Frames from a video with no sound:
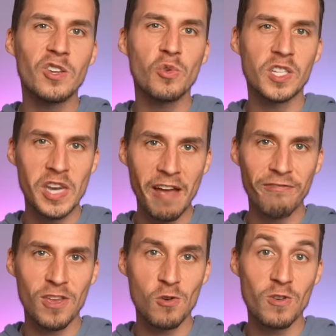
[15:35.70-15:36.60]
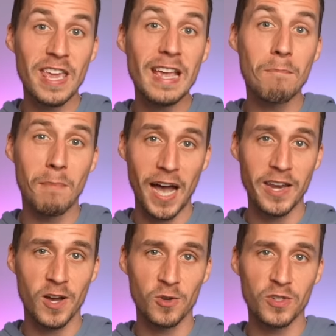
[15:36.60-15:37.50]
to his nephew, King
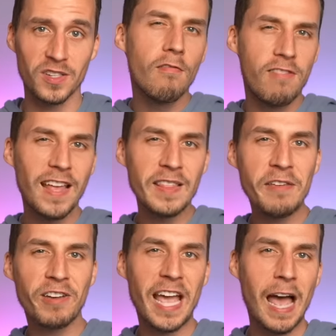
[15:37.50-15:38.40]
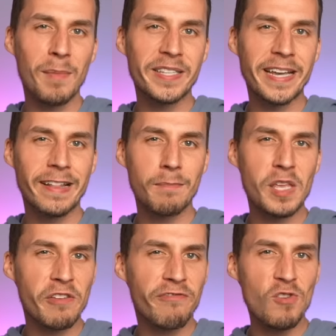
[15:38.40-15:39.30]
Minos. Then leave a comment telling
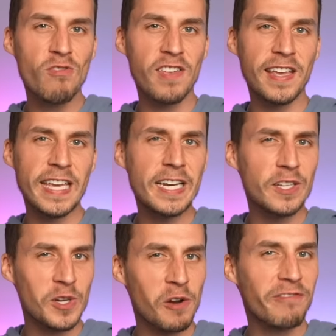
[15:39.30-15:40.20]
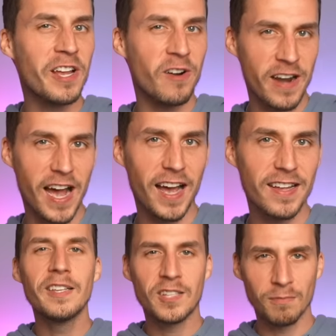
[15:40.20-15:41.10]
me if you think he deserved it or
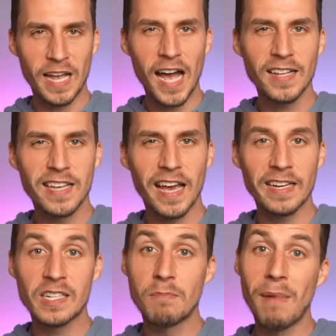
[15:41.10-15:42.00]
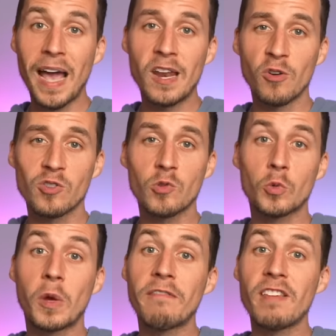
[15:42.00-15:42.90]
not. Some context, Minos
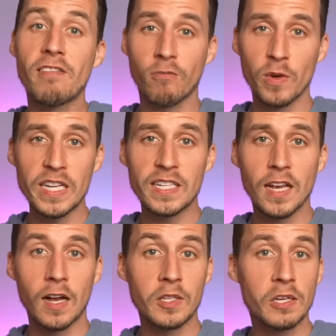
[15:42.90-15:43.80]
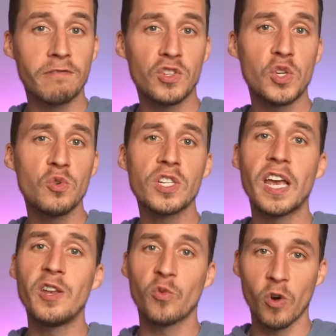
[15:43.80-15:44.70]
was one of the three sons of Zeus
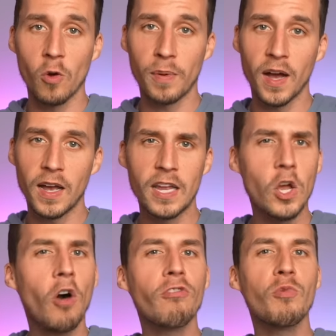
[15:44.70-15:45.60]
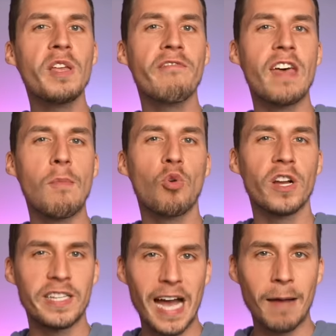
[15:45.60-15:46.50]
and Europa, and all three of them were
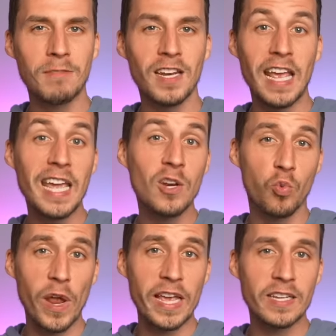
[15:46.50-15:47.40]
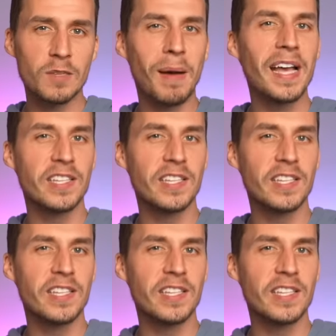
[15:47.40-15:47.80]
adopted and raised by